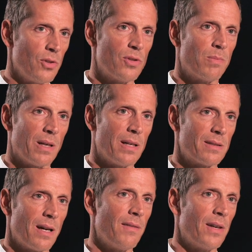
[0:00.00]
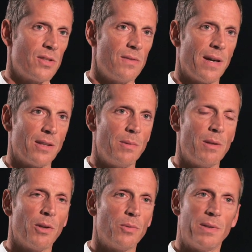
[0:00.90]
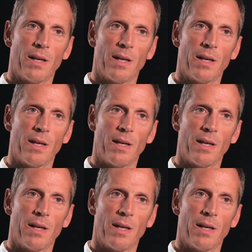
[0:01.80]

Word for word: good suppliers, I've actually found to be the most